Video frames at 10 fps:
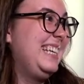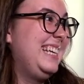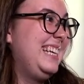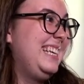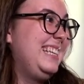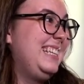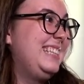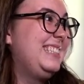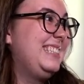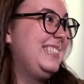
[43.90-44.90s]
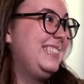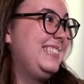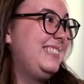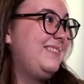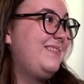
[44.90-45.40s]

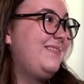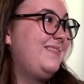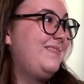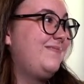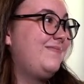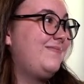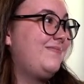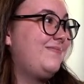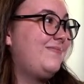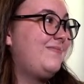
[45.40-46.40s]
(silent)